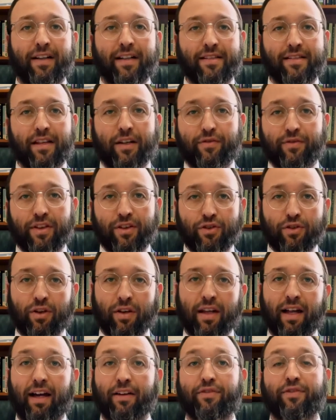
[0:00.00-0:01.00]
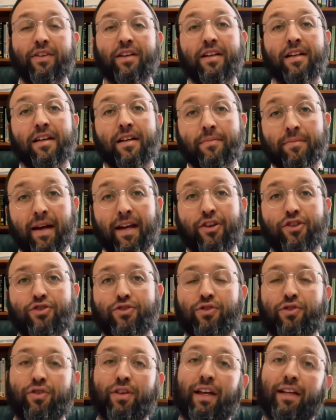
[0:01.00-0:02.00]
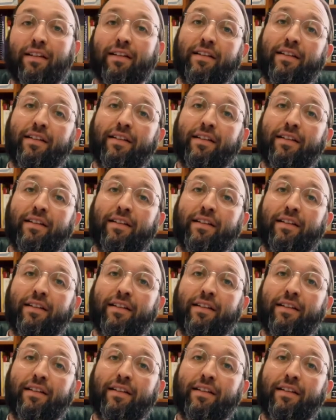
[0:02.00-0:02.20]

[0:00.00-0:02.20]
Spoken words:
itself in your life, make sure that,